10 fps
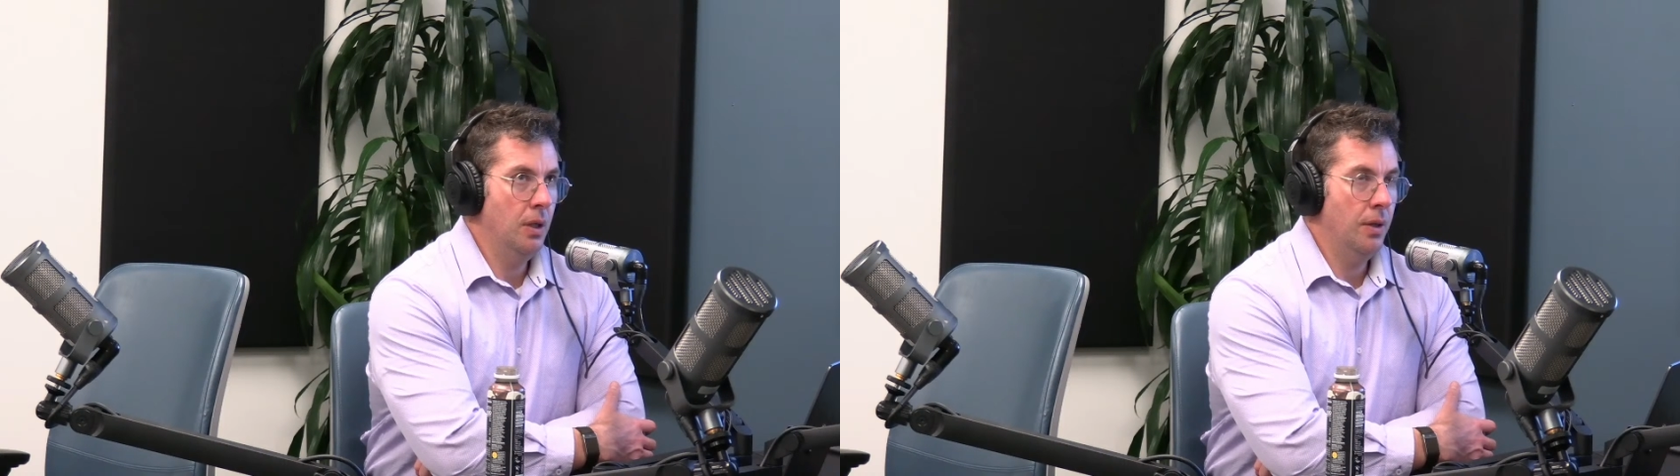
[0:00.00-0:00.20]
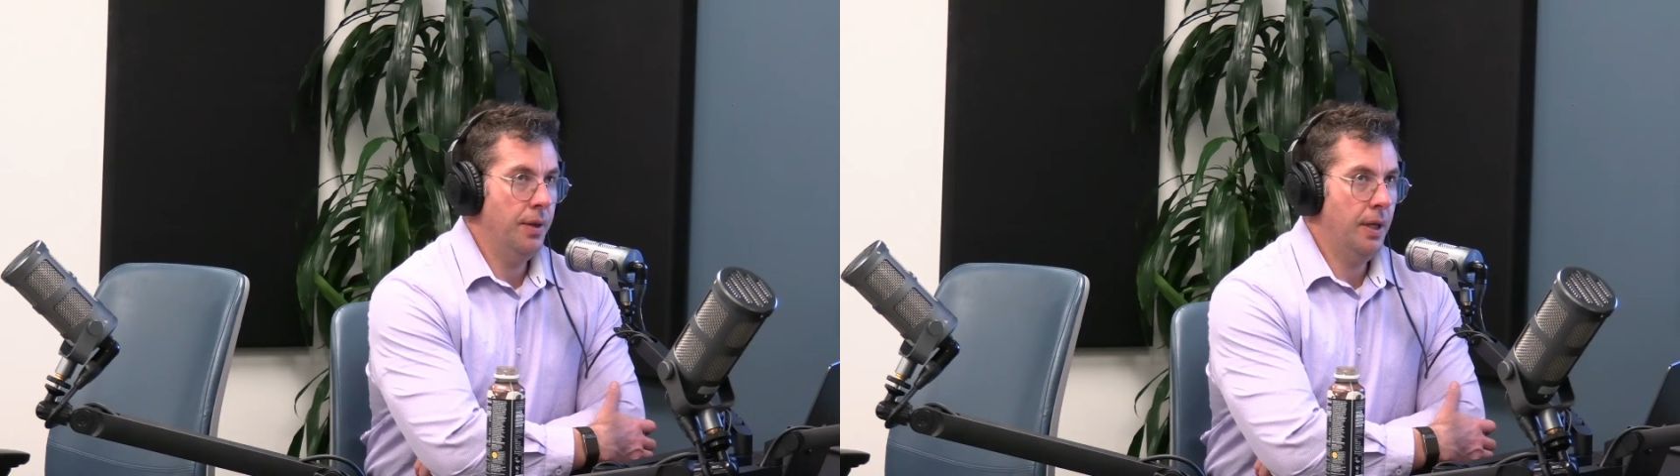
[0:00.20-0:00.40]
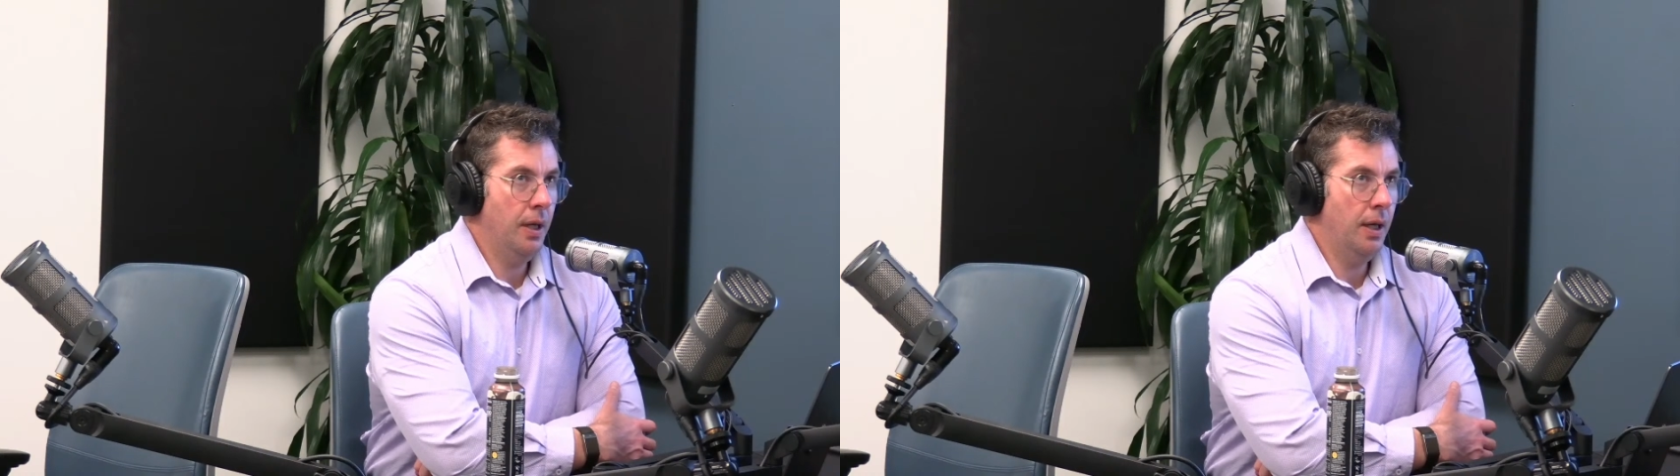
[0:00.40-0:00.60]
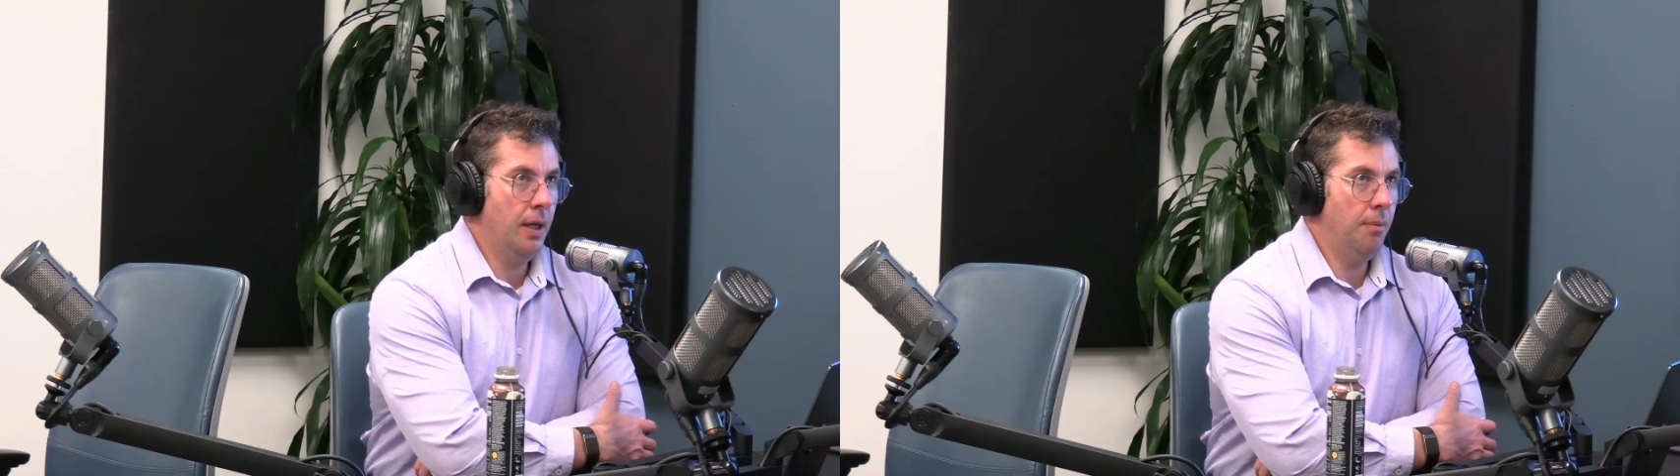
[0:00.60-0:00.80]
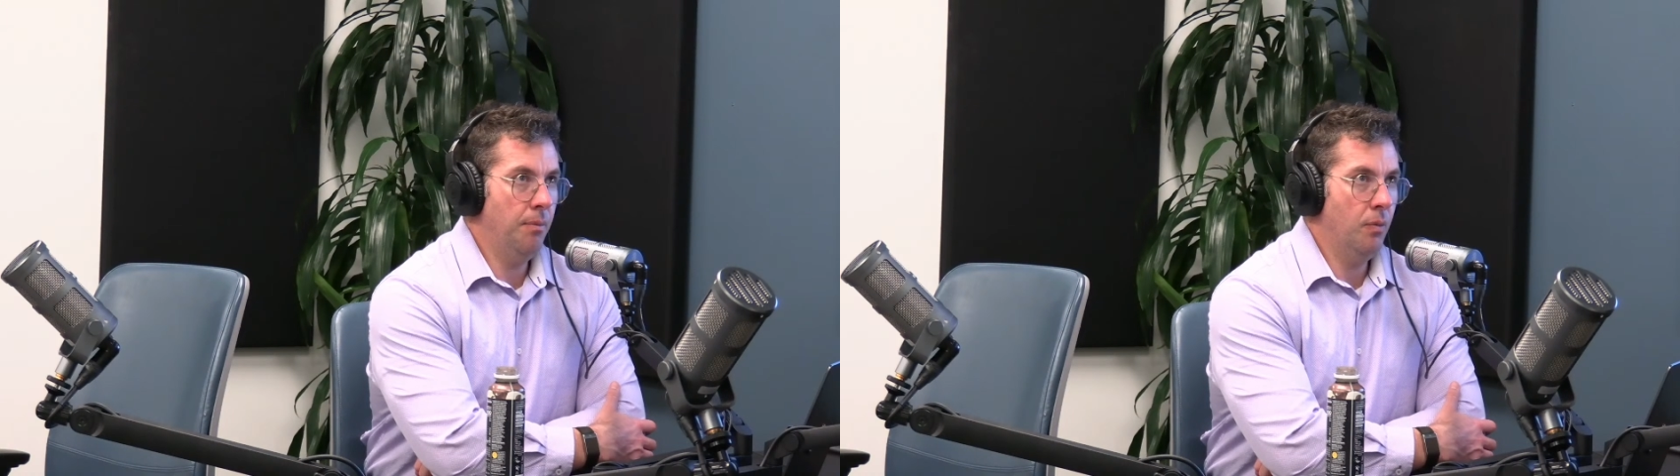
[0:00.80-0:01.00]
the
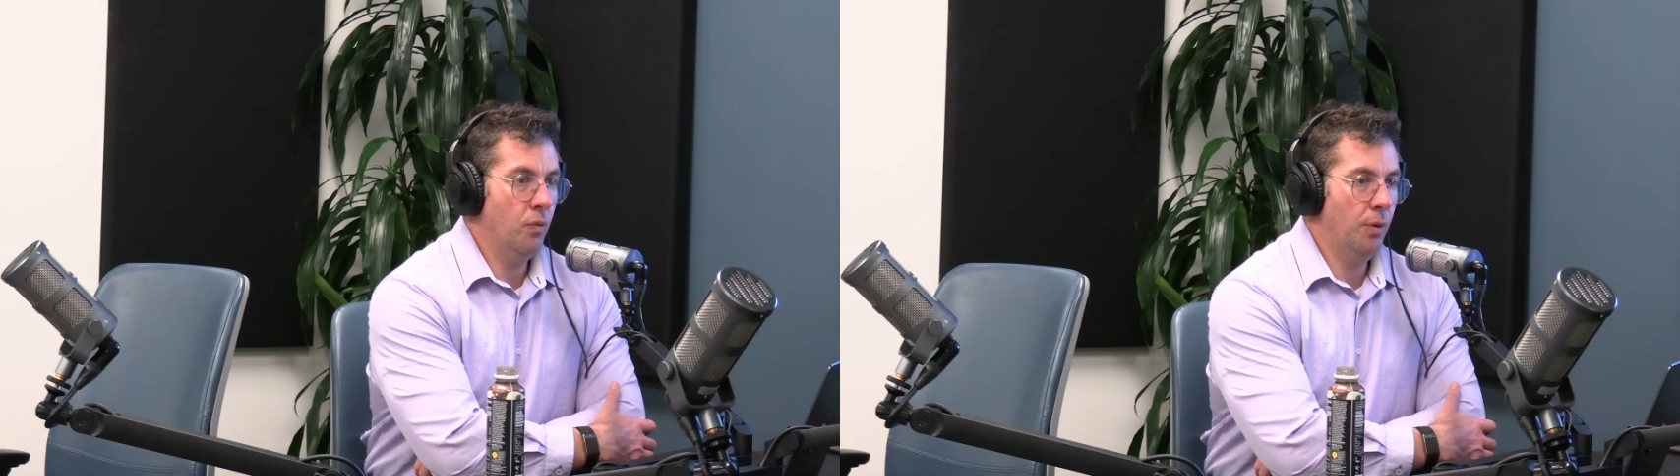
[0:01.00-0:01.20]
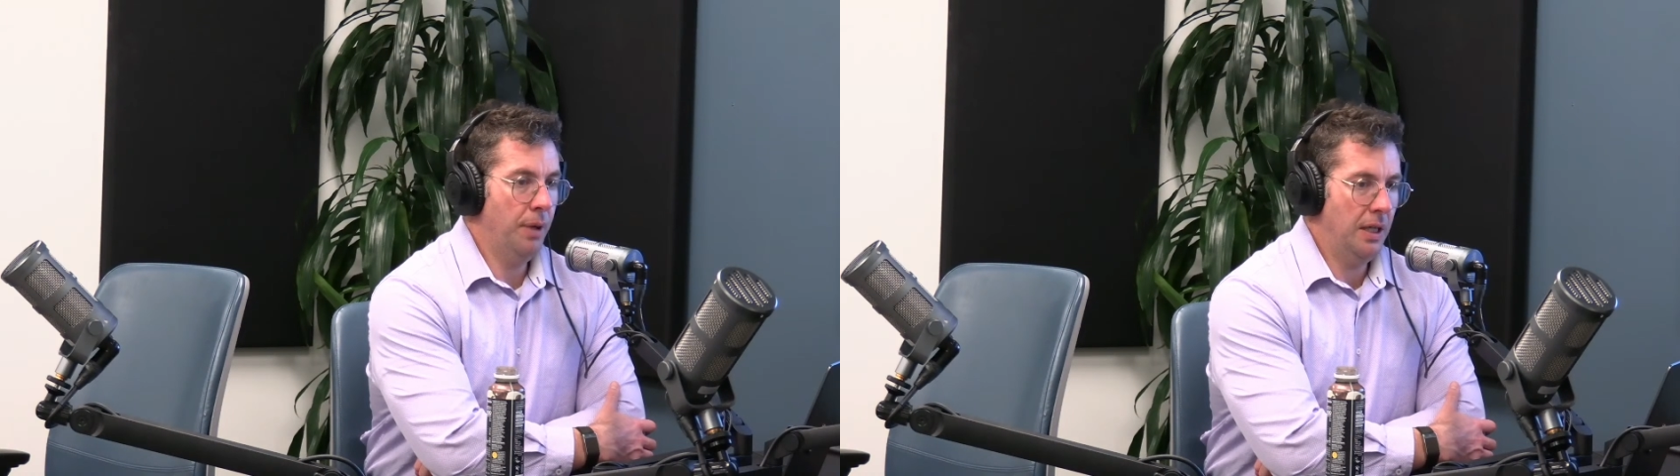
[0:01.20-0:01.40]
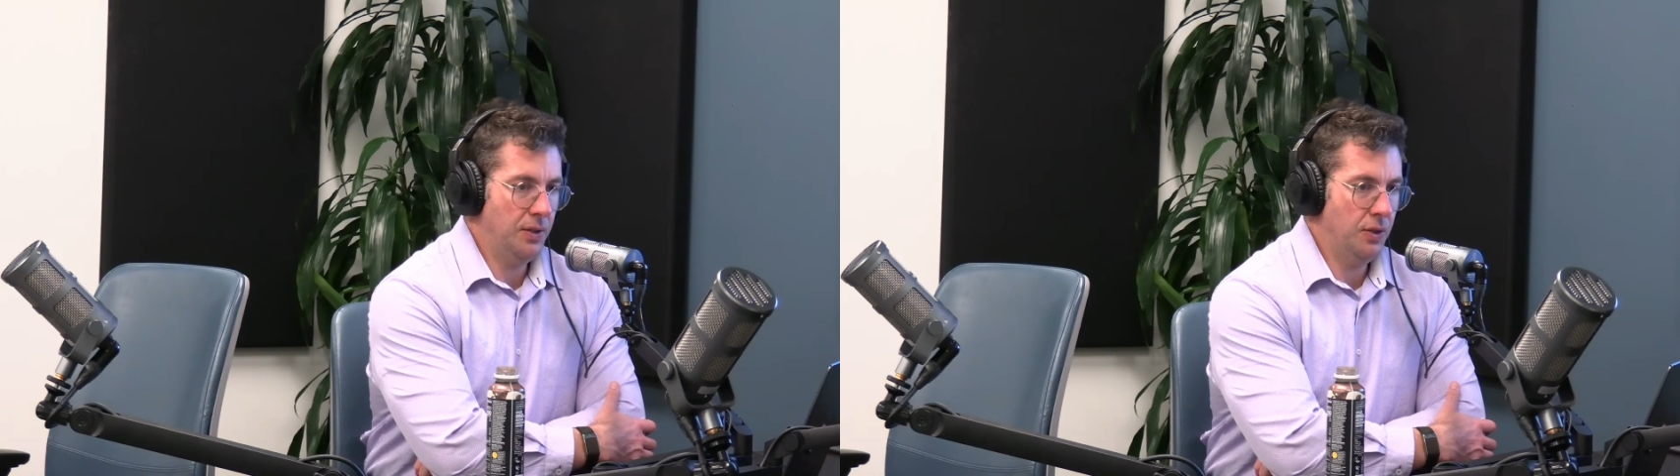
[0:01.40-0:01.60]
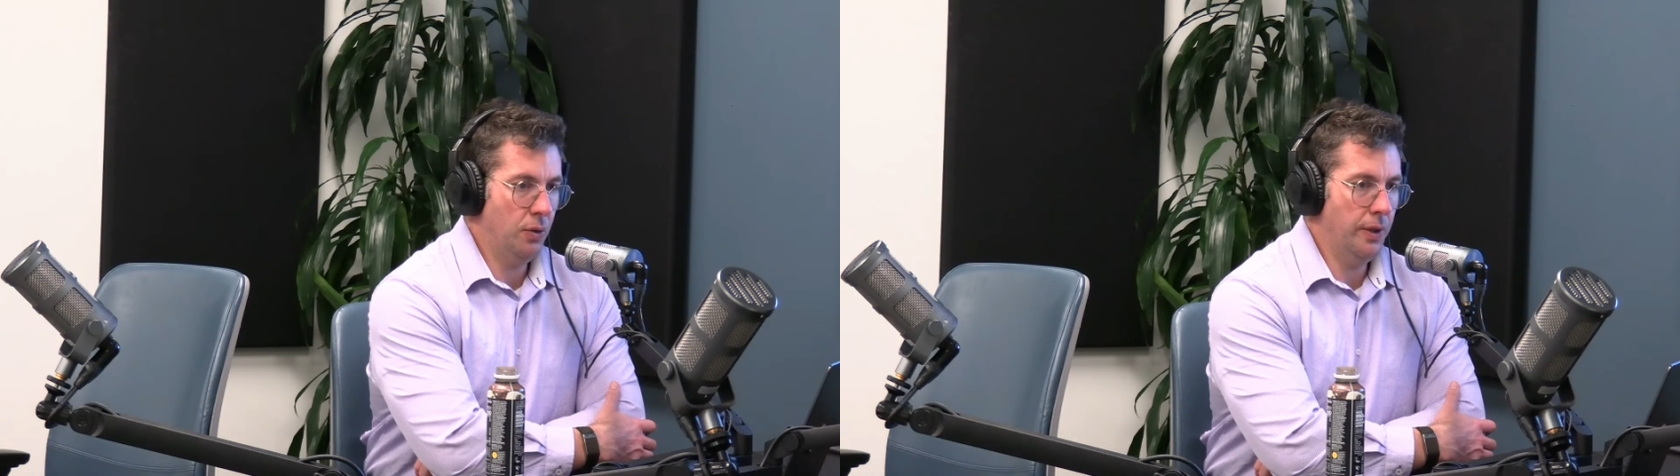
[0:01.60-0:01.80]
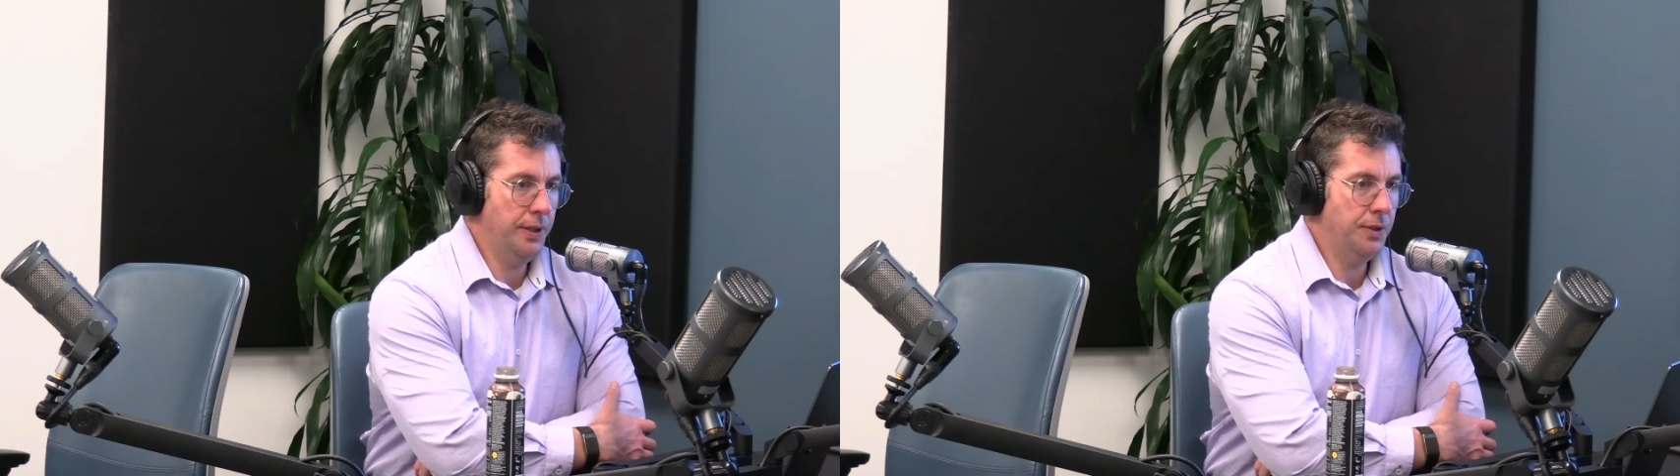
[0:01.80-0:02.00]

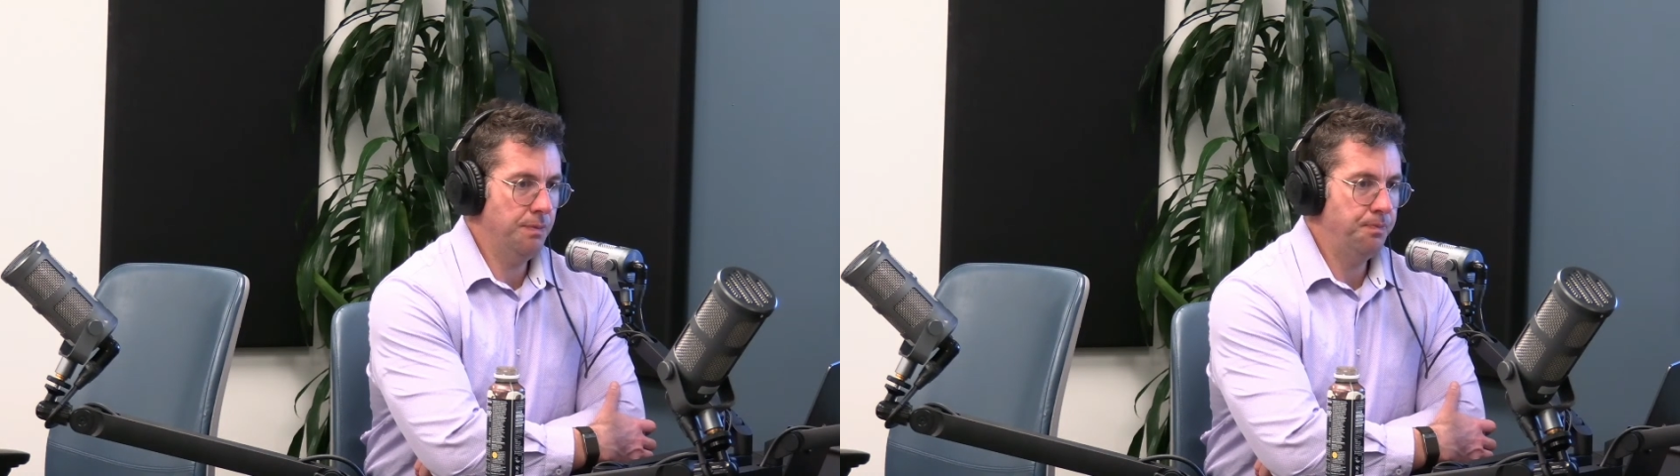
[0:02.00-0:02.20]
repositories,